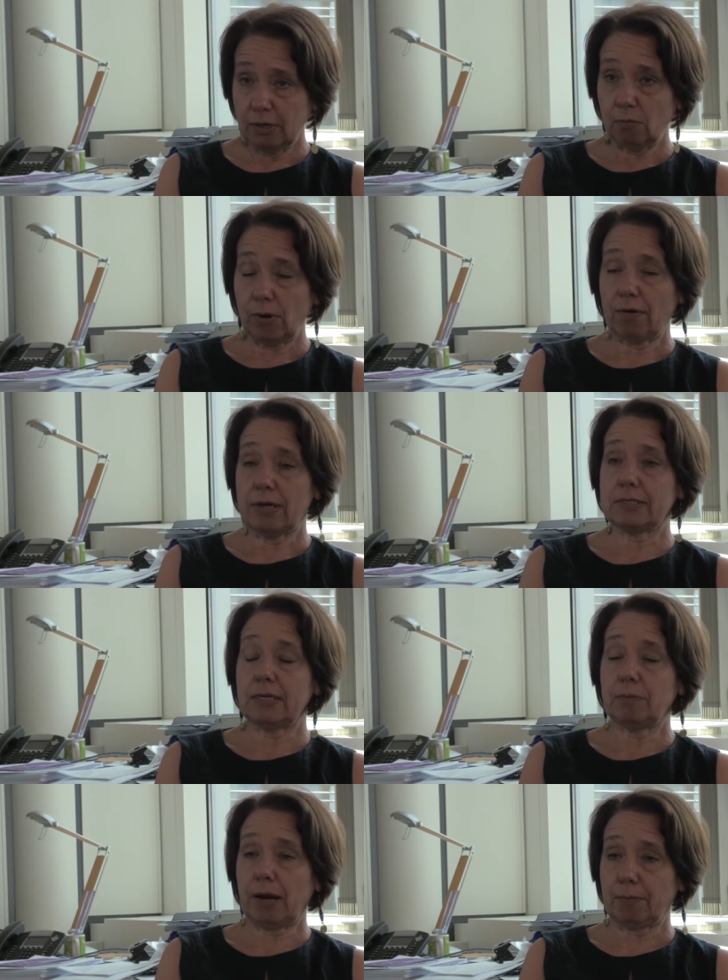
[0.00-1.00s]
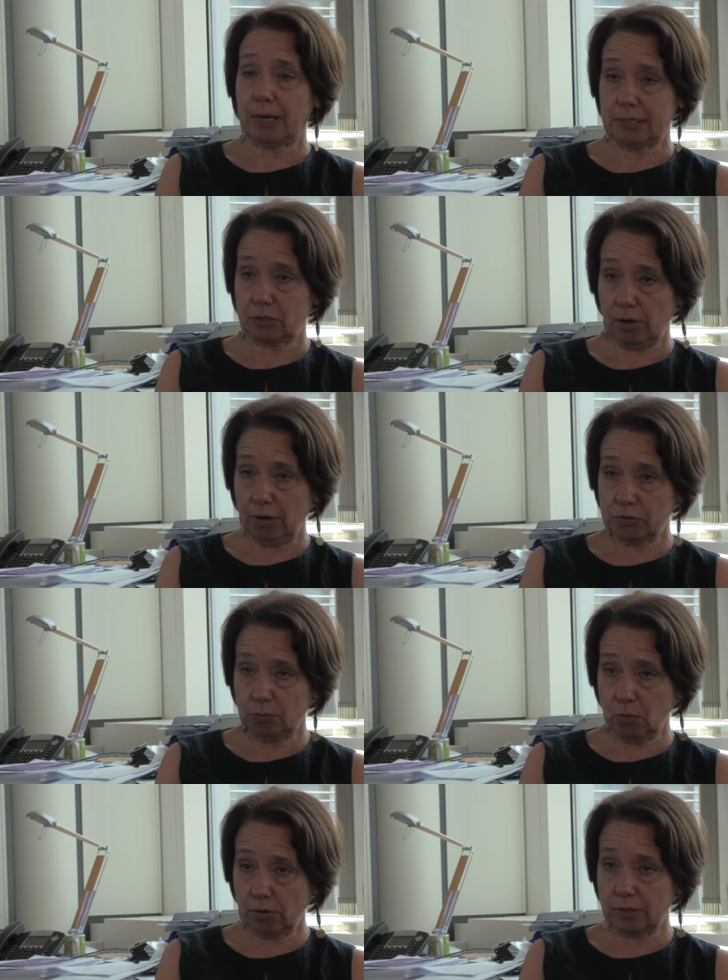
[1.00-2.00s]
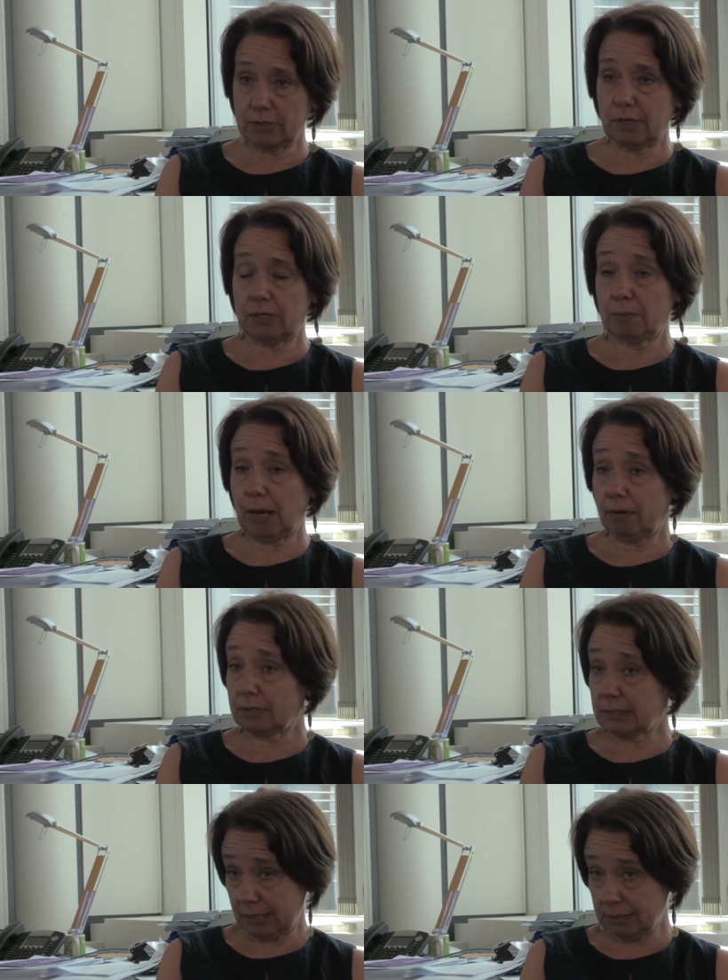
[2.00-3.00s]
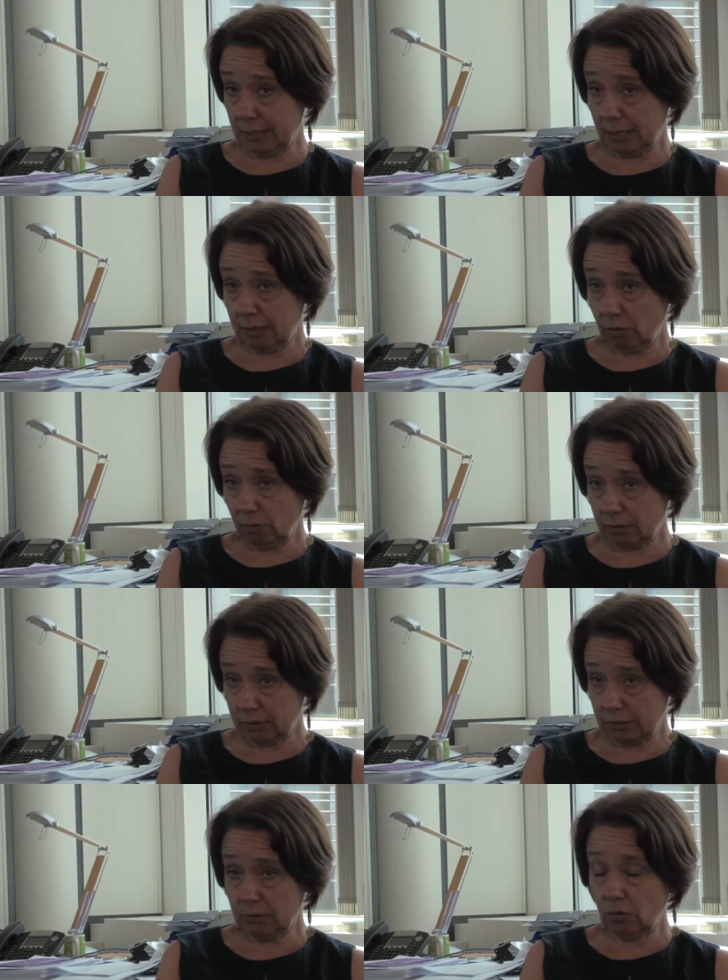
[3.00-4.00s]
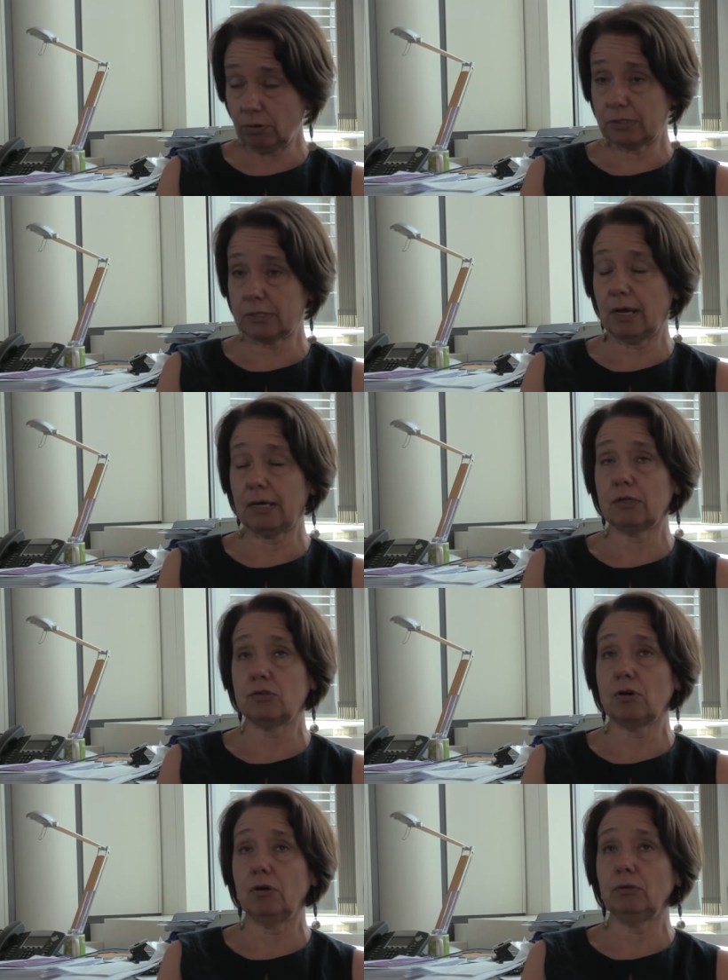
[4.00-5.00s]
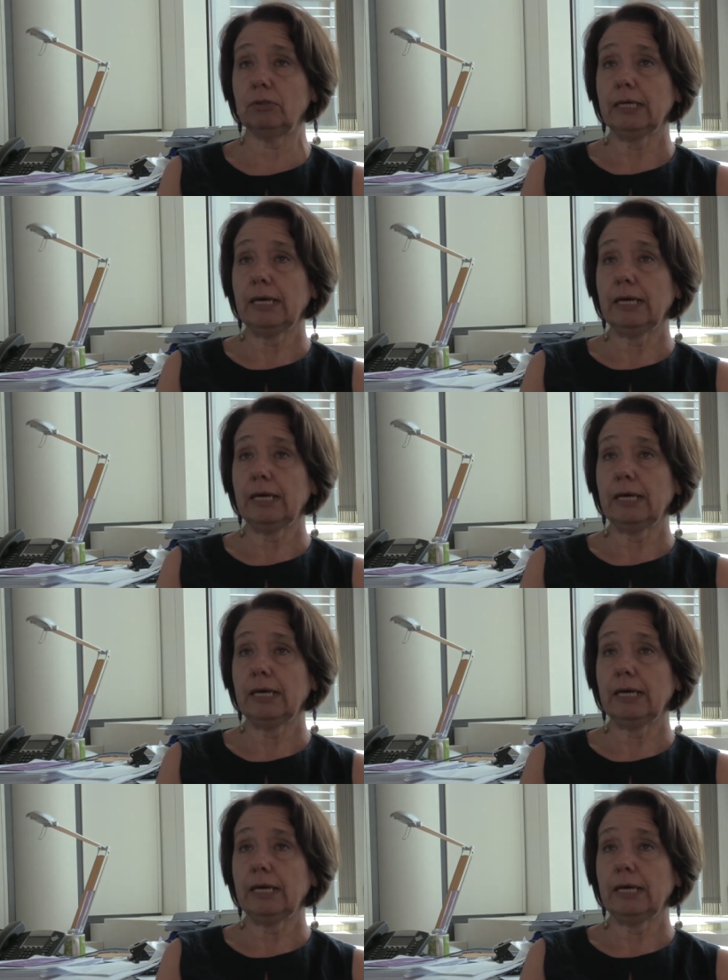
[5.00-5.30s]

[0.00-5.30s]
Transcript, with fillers: whereas in pragmatic trials you're more concerned about setting and not not tight control.